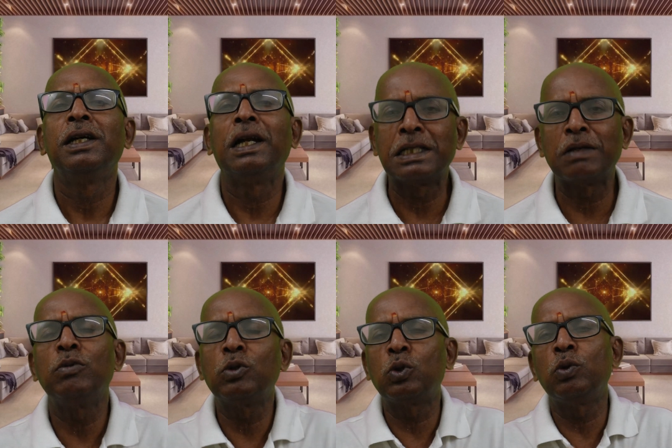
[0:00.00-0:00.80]
and
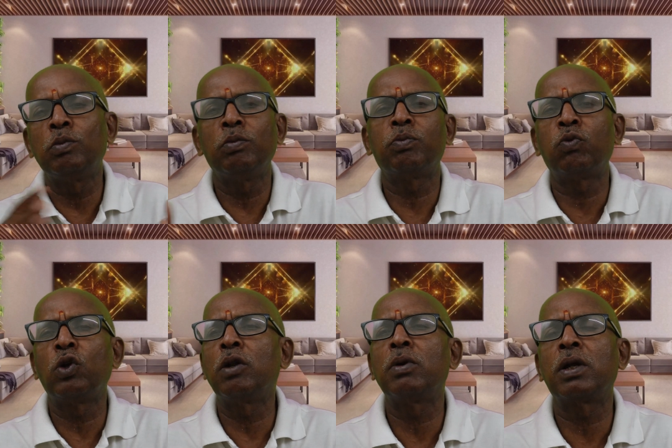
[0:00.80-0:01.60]
somehow through
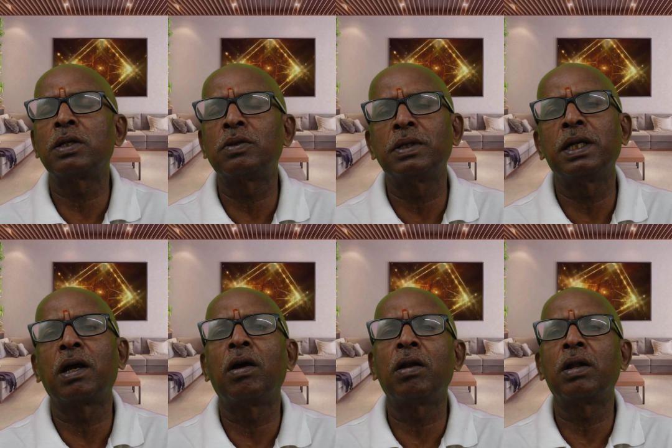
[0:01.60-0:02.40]
phone number or something they
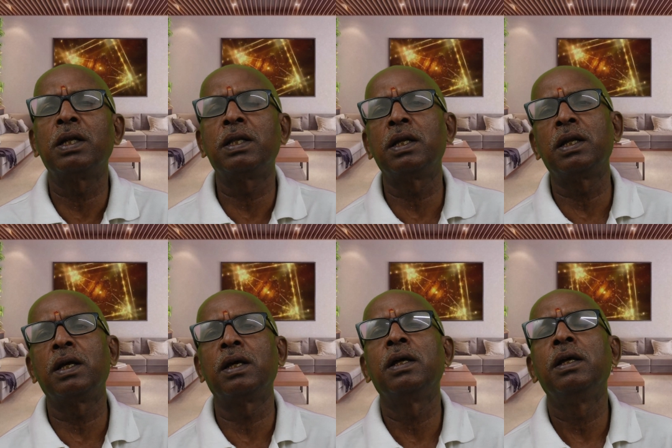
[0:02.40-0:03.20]
called, and then
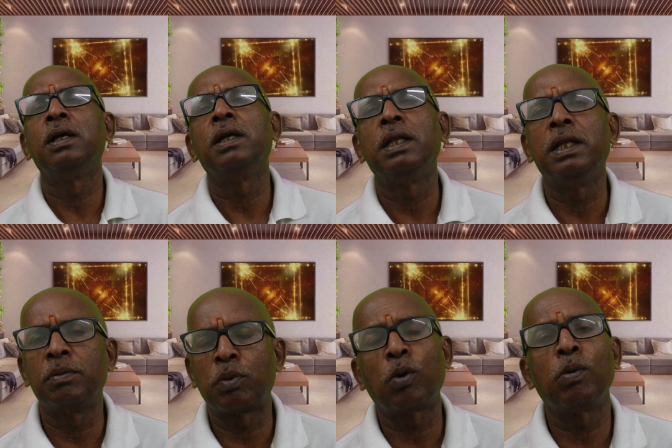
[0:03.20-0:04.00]
they
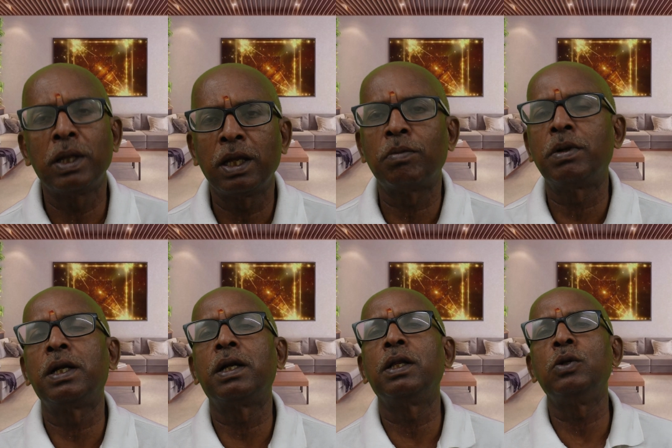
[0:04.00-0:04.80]

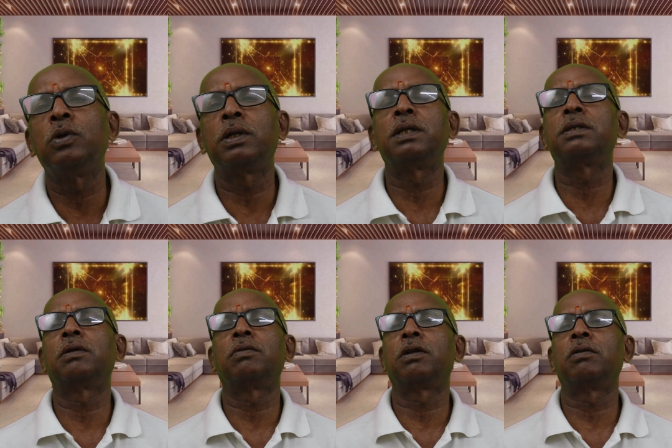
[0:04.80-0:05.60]
updated the new address or
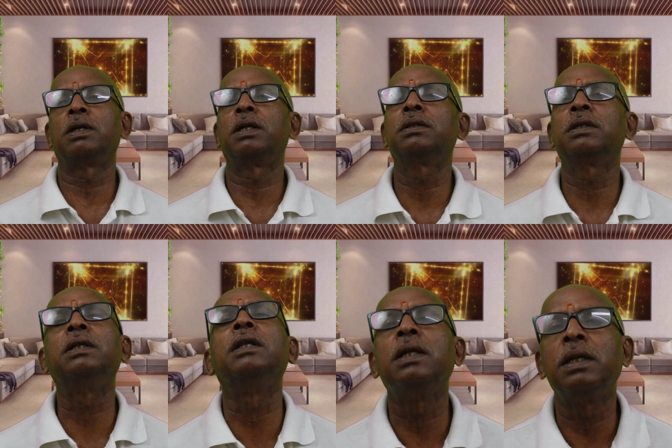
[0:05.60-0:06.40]
whatever it is,
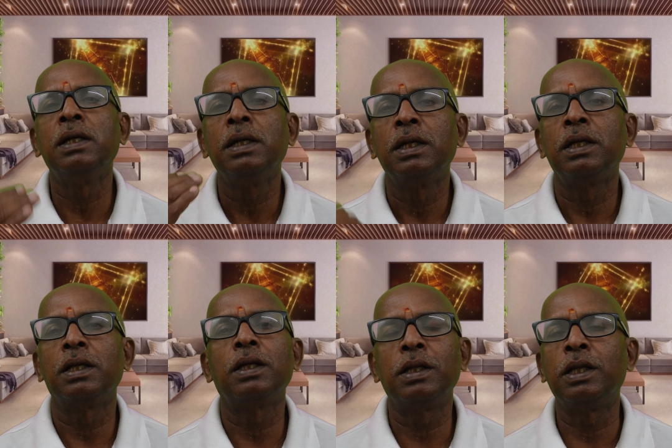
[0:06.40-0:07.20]
and
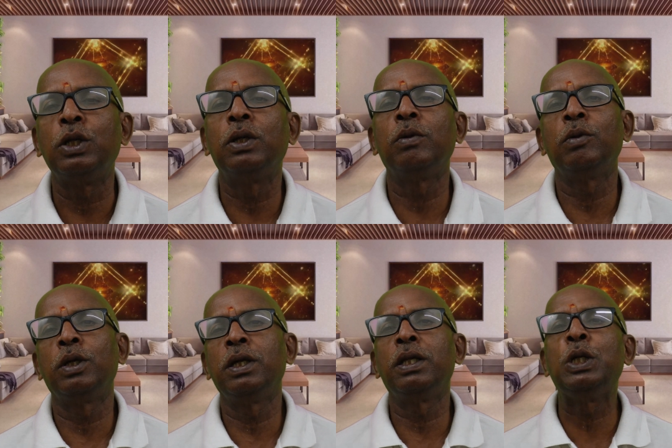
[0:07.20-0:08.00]
then
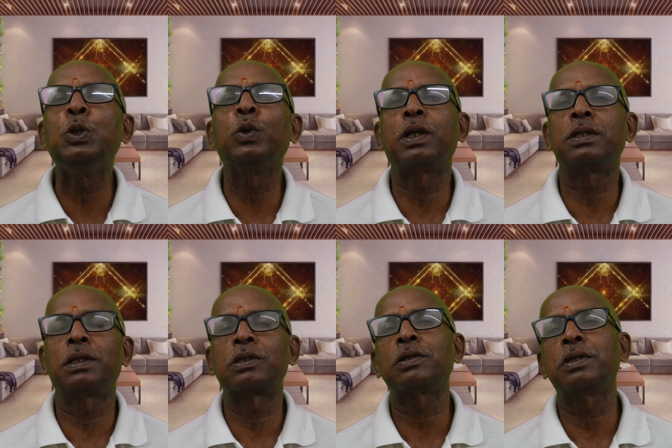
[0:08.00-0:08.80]
in the new address
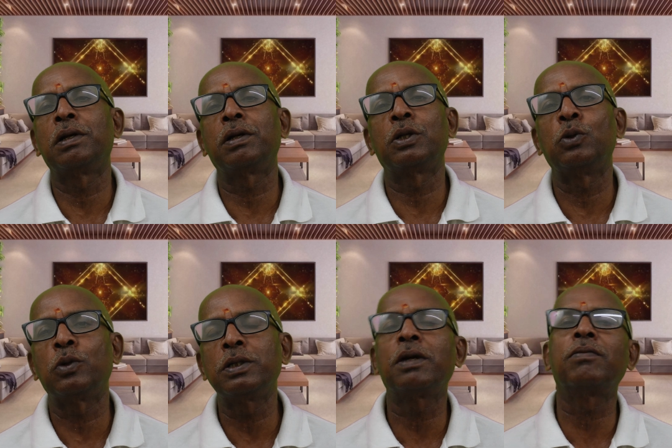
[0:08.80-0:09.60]
also she got the
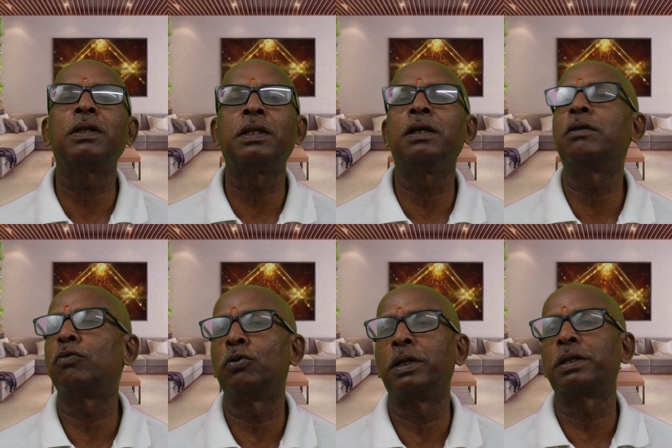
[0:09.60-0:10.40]
notice after 3 or
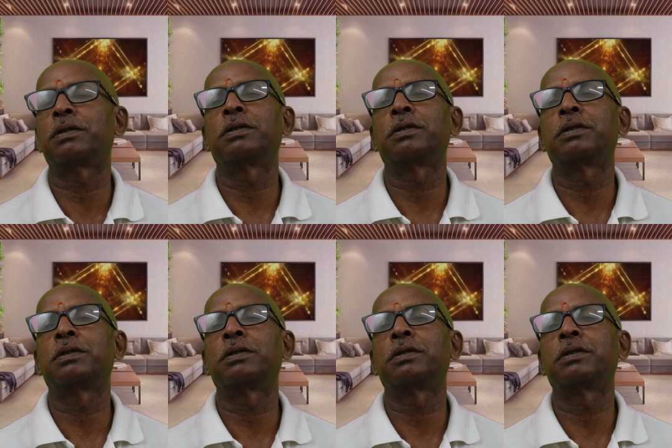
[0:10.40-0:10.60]
4 years.